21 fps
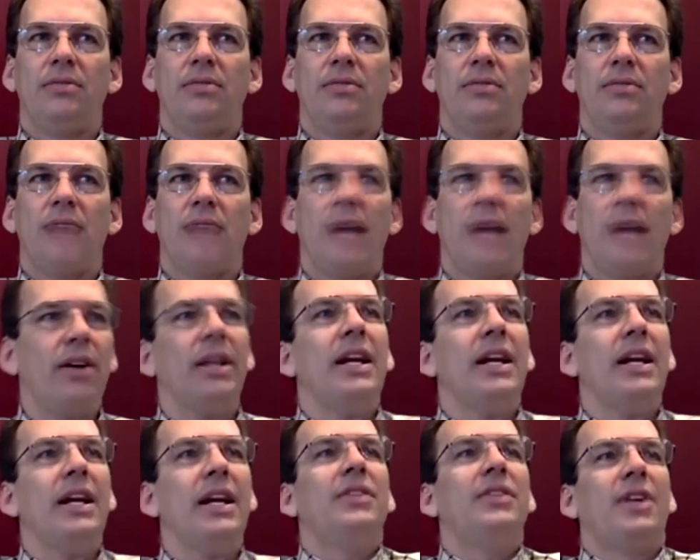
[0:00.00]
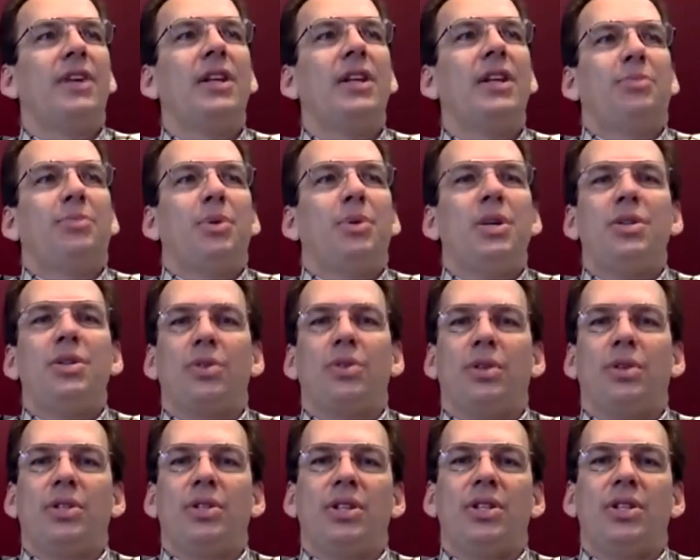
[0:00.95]
I develop
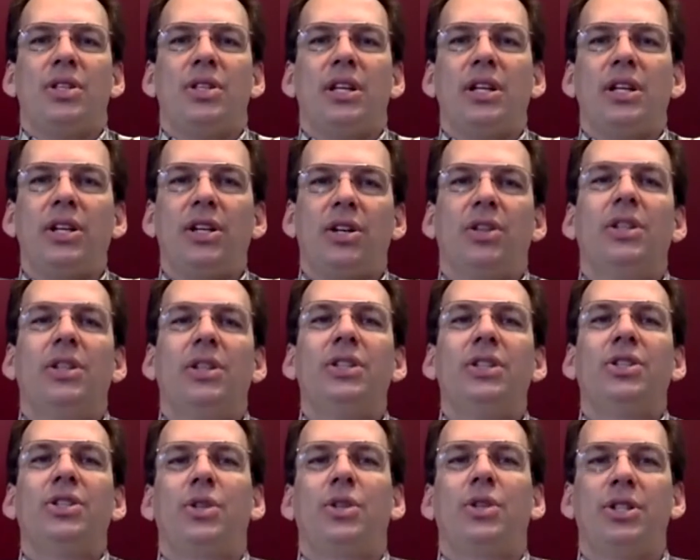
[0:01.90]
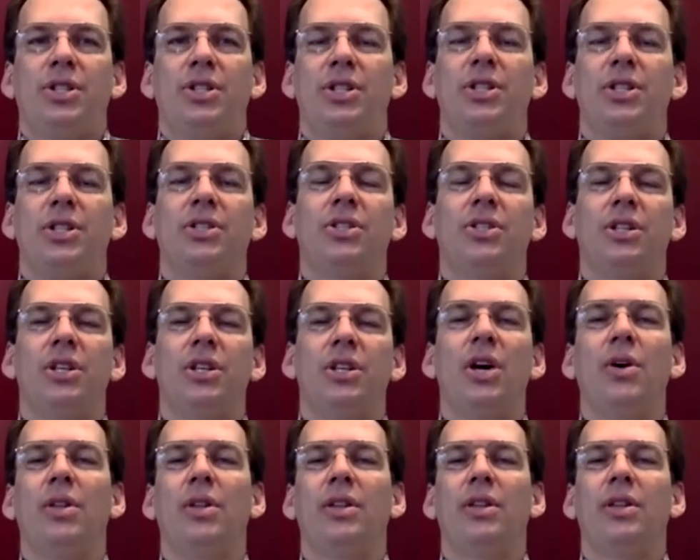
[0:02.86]
resources that encourage Christians to
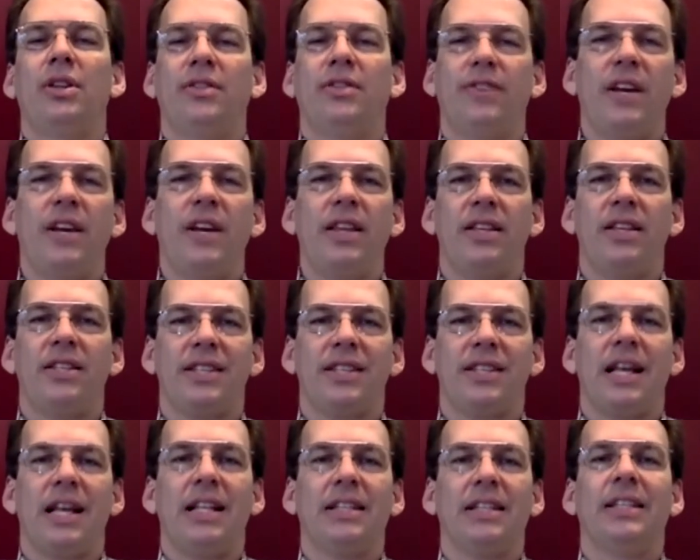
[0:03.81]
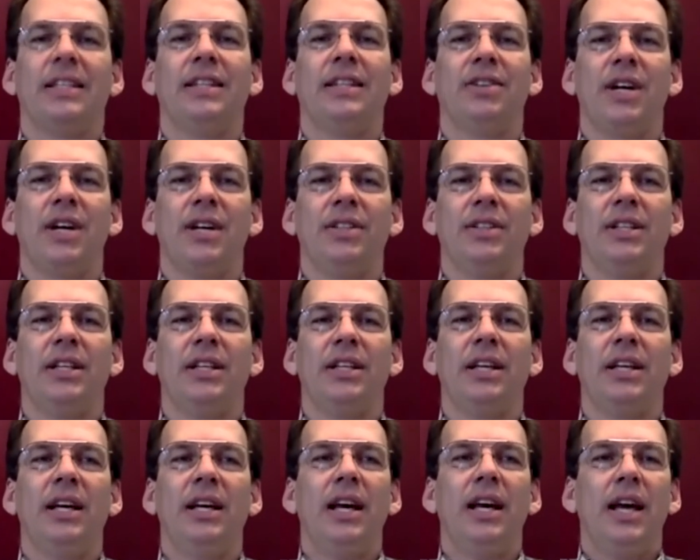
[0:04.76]
know that their faith is solidly
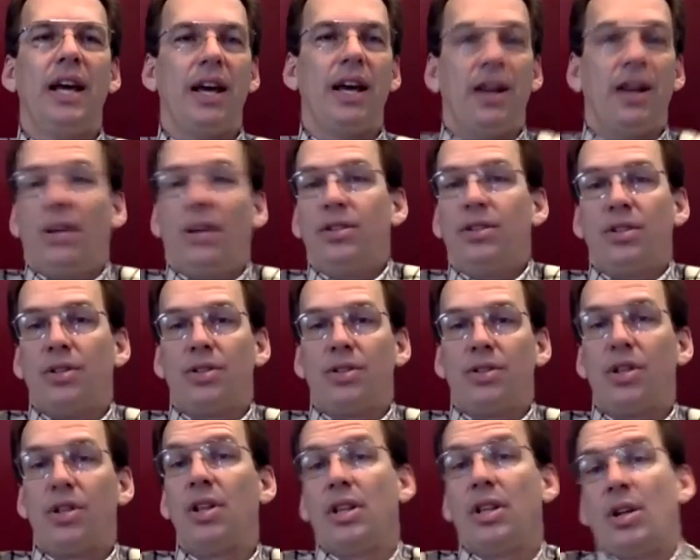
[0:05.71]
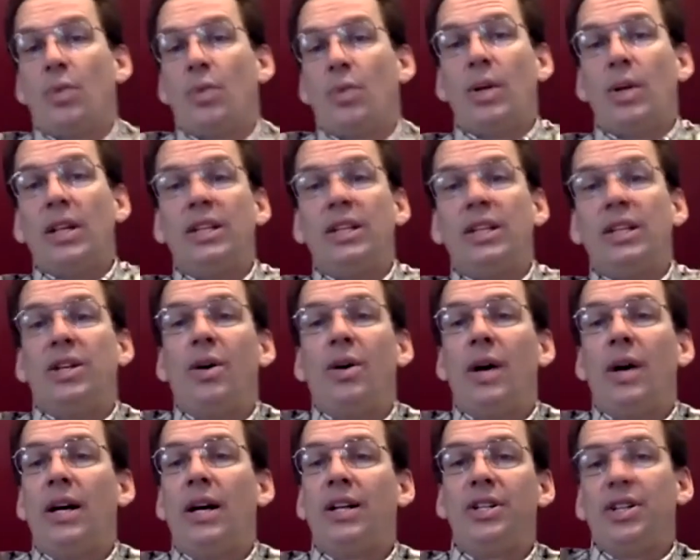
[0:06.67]
grounded, and also so that they're willing to
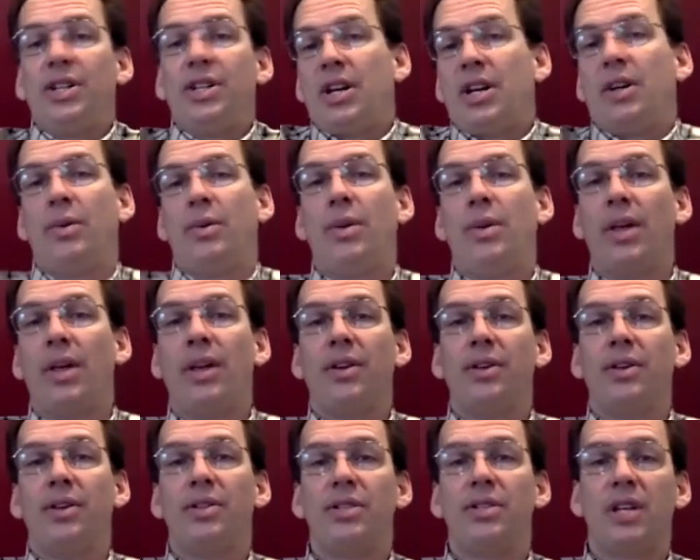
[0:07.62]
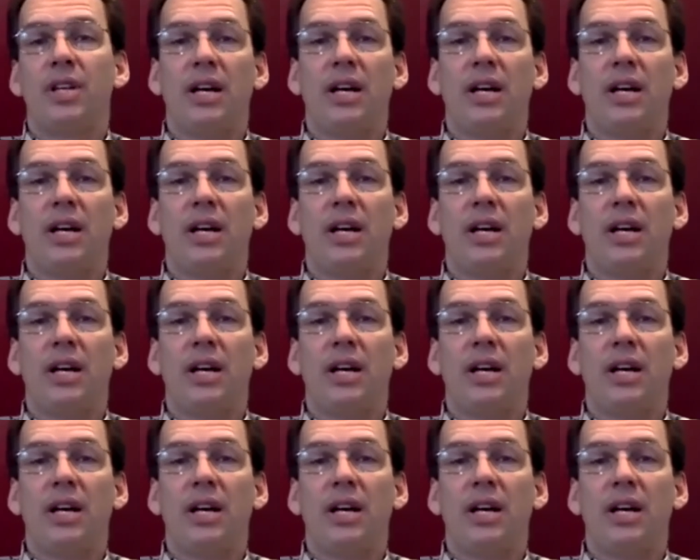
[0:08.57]
go out and share it with others.